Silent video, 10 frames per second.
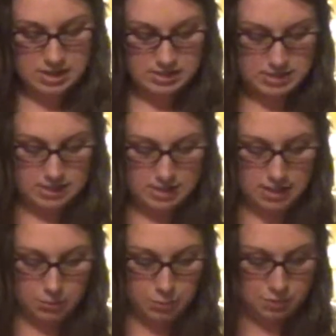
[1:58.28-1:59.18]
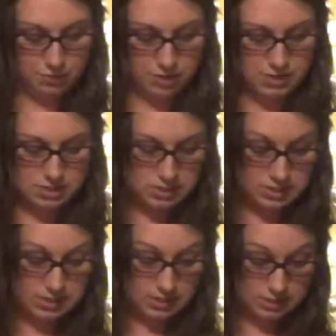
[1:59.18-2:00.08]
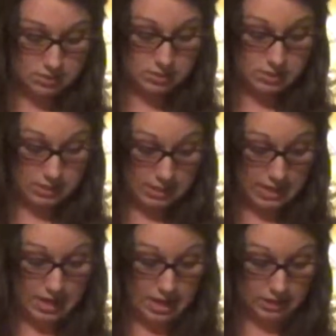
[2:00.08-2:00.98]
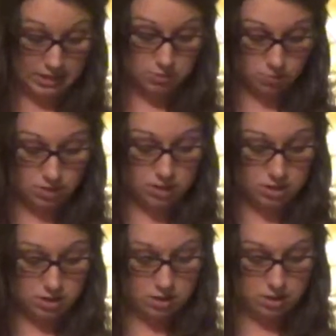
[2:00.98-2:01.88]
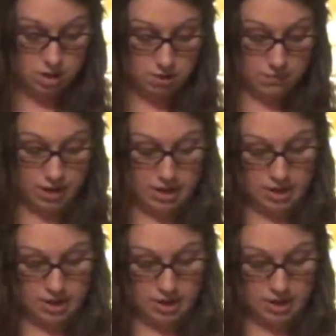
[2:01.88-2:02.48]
said that they would prefer to get at least one of their